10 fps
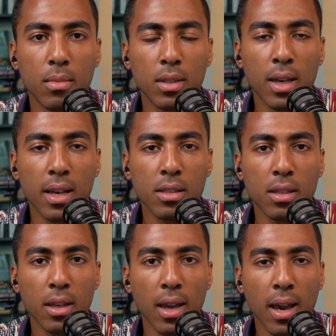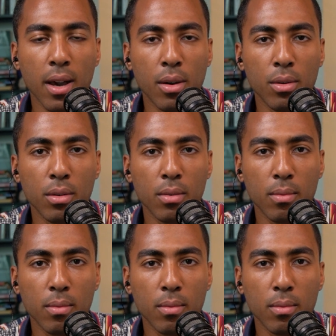testing out